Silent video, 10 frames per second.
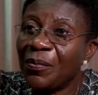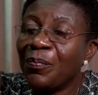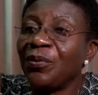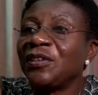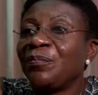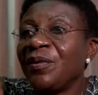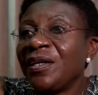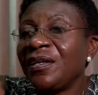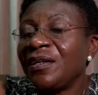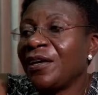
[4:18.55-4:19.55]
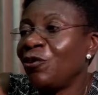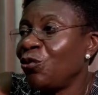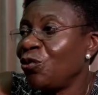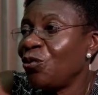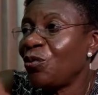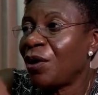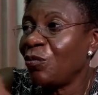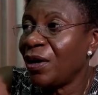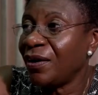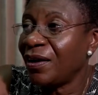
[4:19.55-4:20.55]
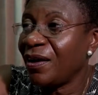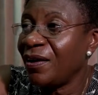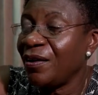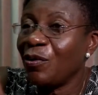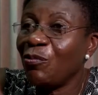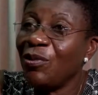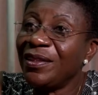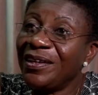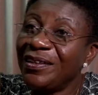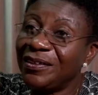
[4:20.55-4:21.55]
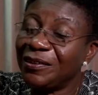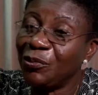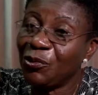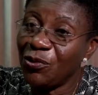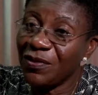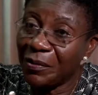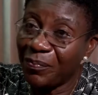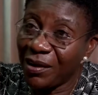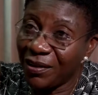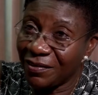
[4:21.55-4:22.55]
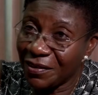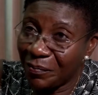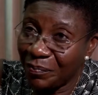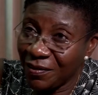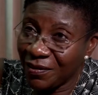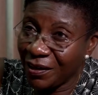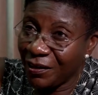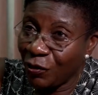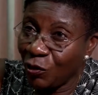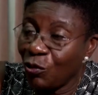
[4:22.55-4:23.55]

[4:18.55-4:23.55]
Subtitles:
Possibly, I don't know, I wonder whether it is because the parents are busy